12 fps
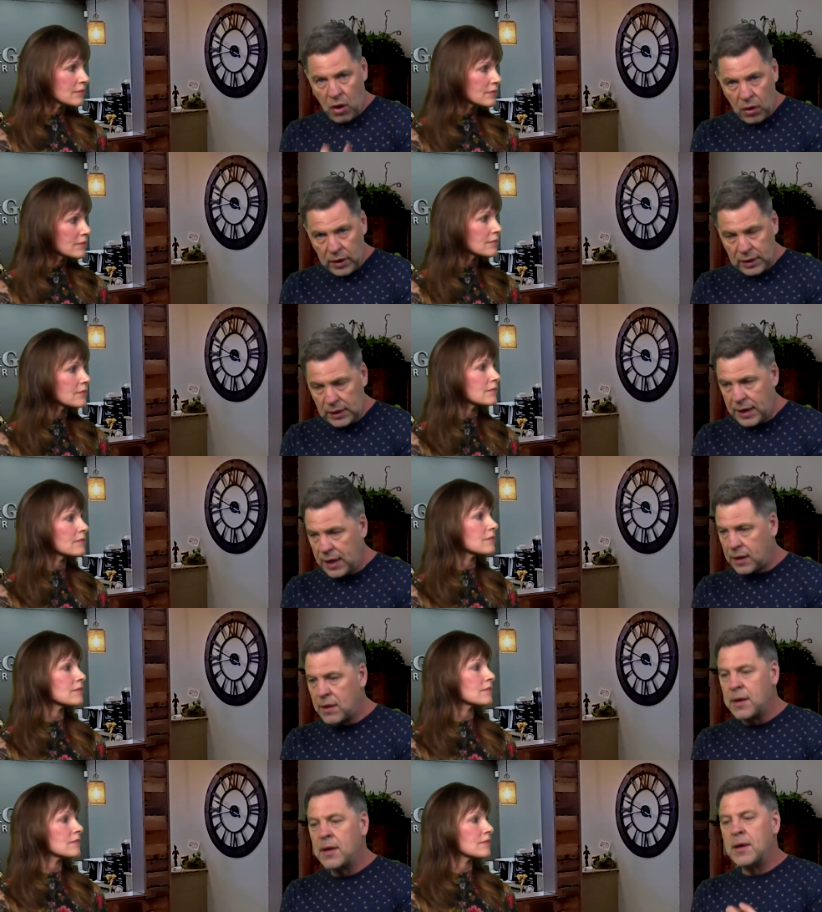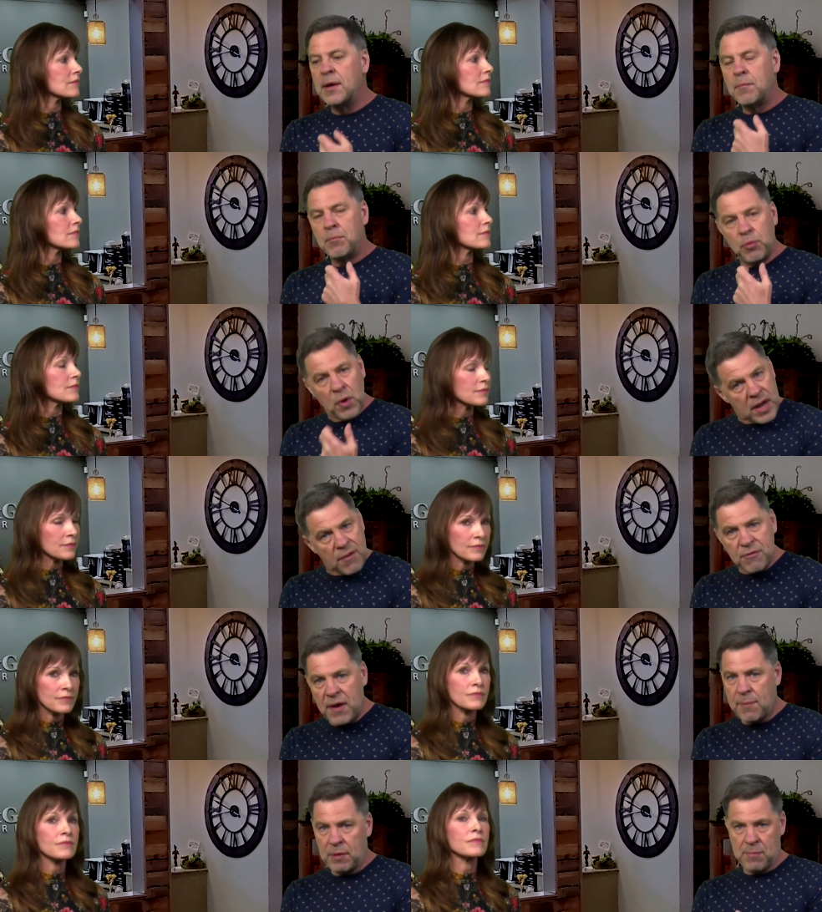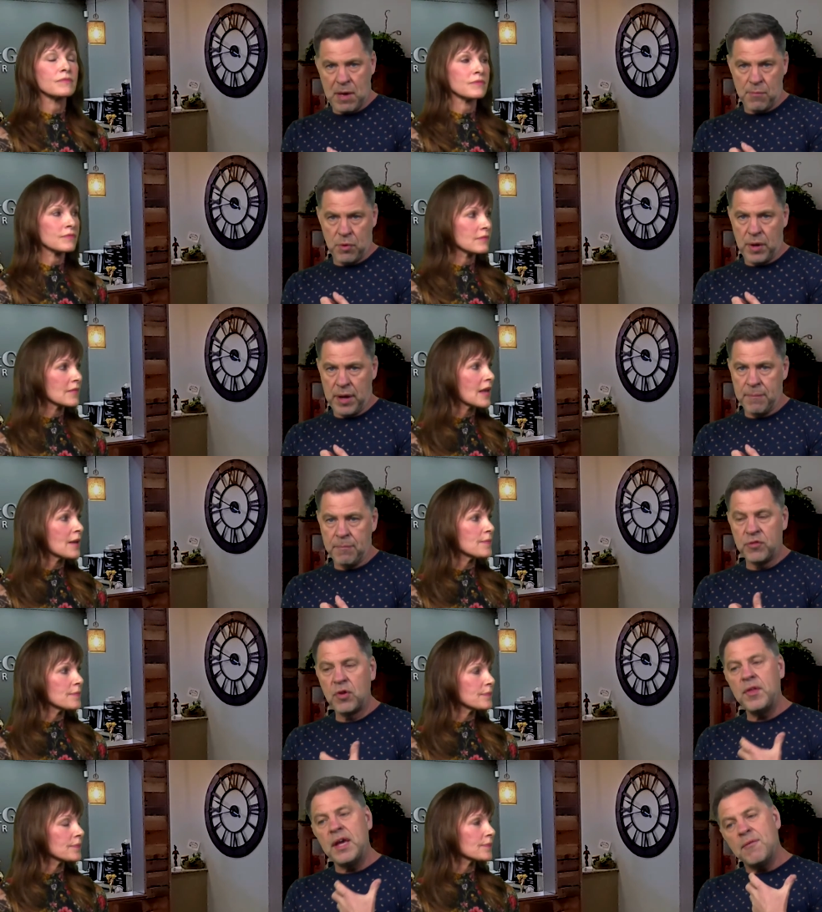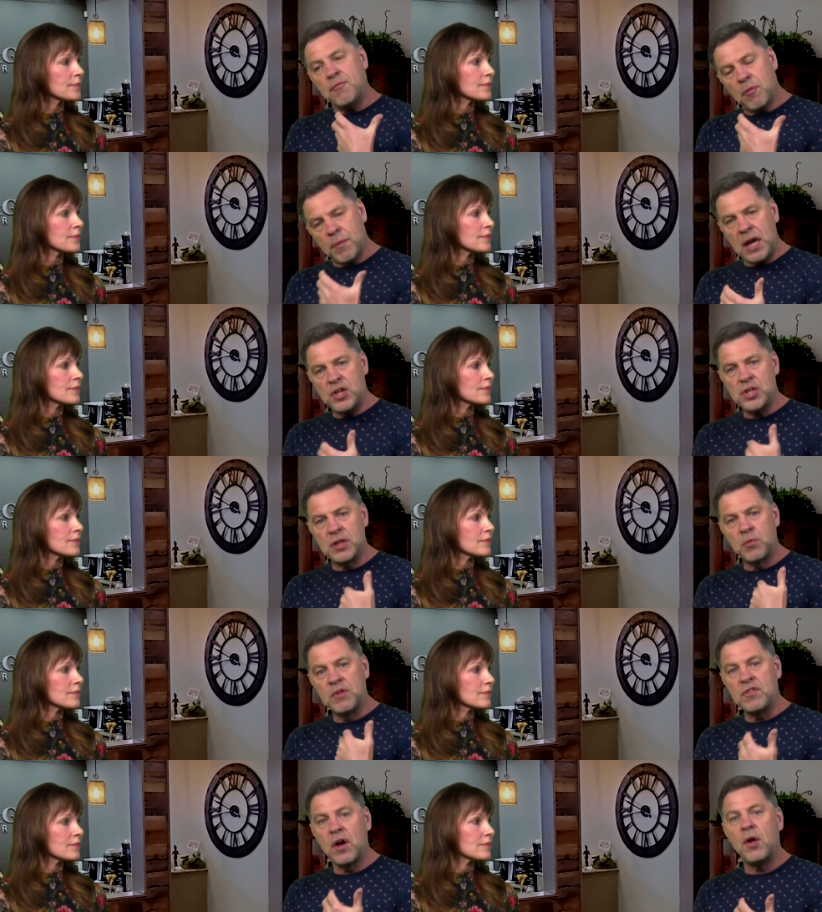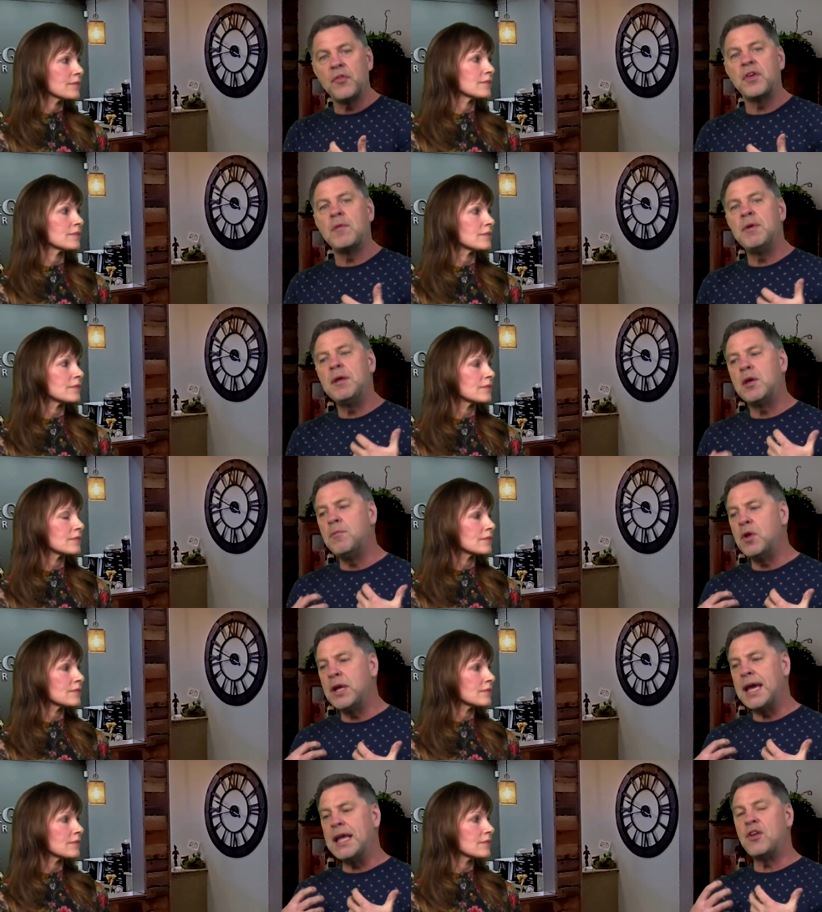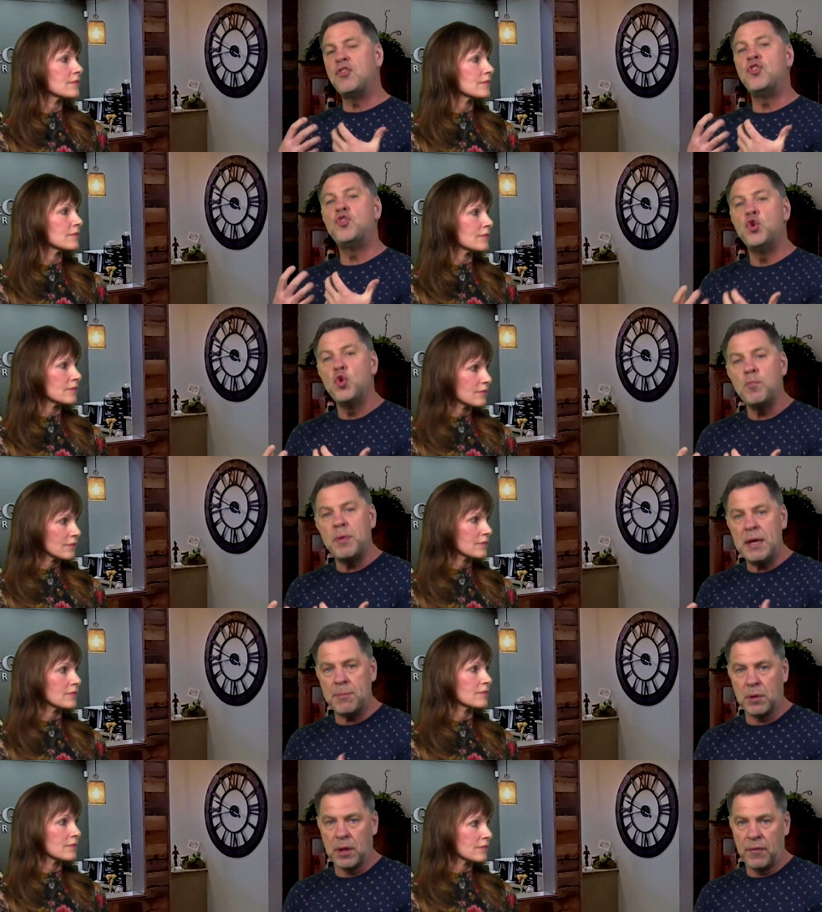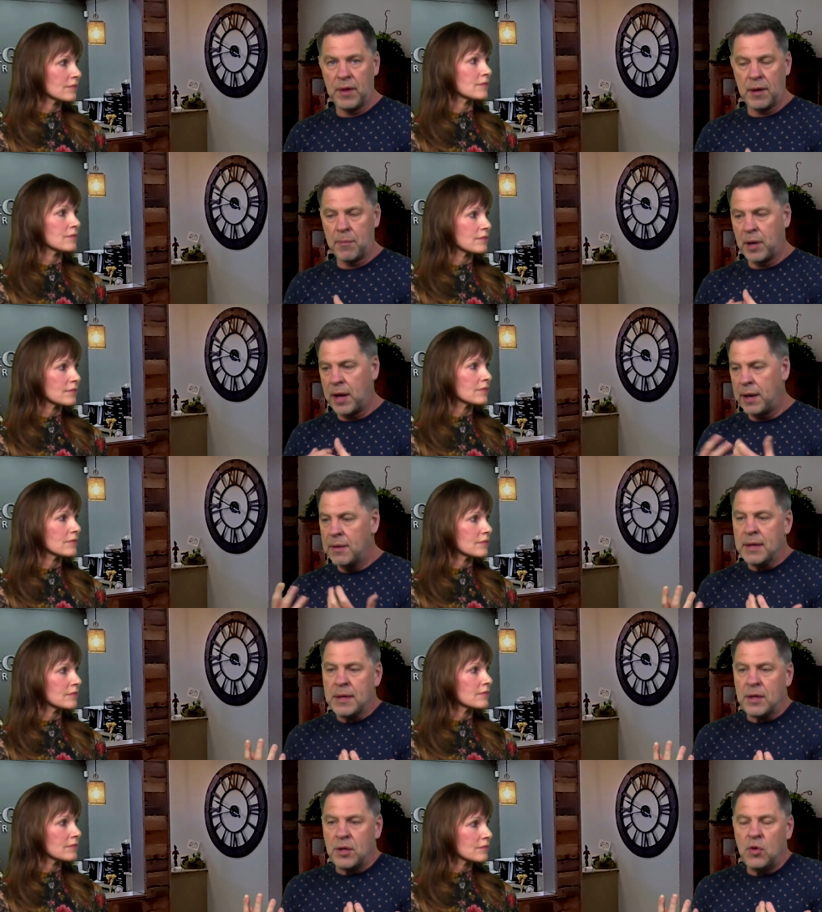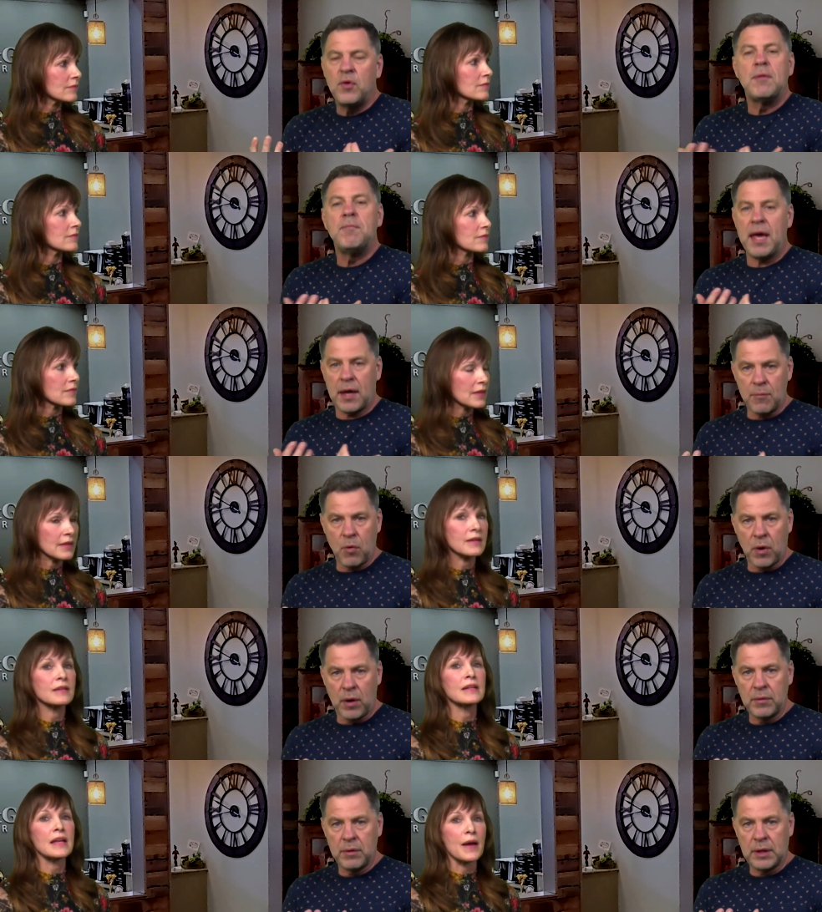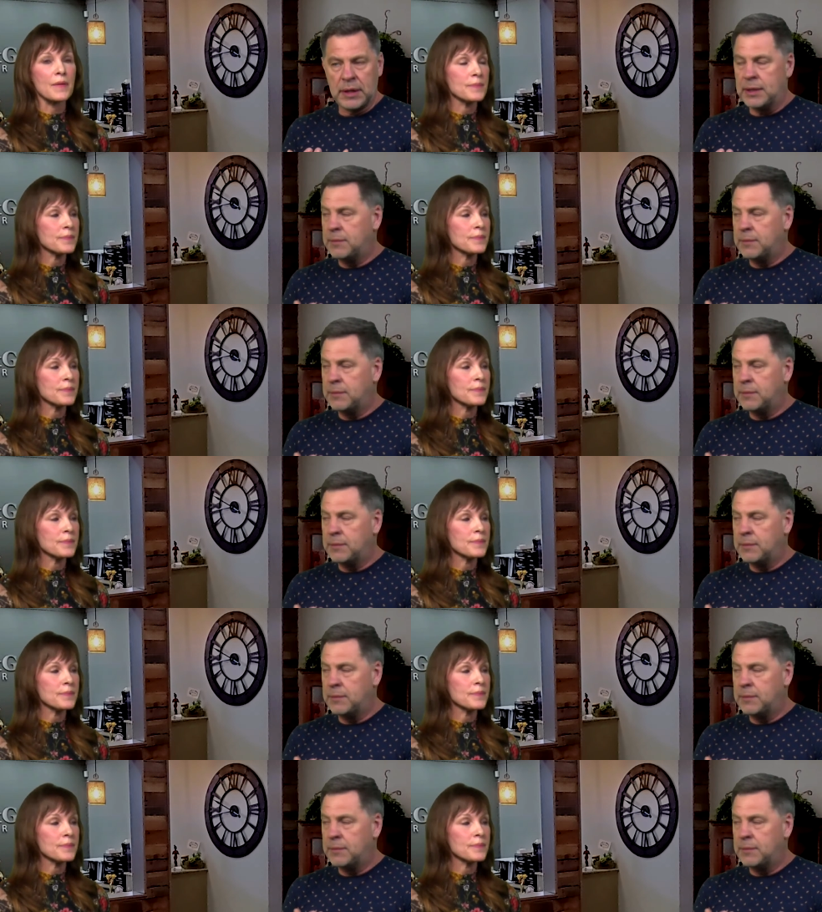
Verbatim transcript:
Speaker 1: call a clinic, bring a family member in, so the information, the results can be communicated to two people, and thereby you can make a more